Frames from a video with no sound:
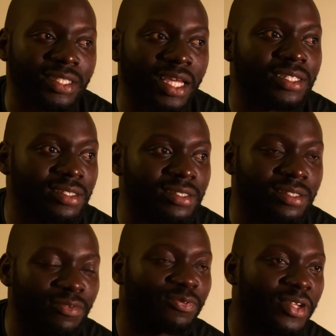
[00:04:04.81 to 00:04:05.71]
just
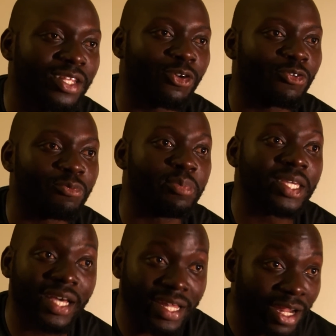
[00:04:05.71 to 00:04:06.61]
the feeling of
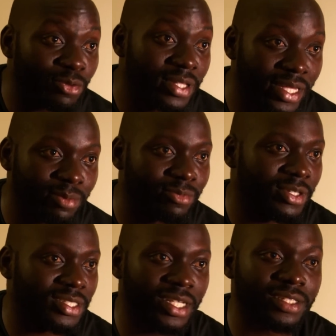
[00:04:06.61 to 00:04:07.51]
being around them
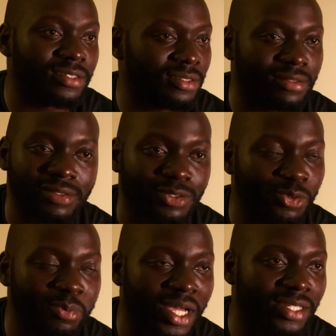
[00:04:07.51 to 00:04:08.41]
was just
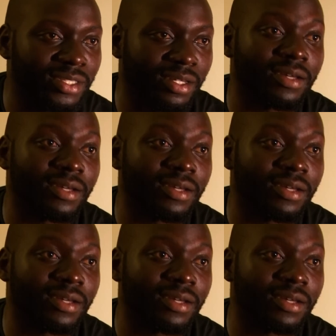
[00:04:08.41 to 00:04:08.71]
too much.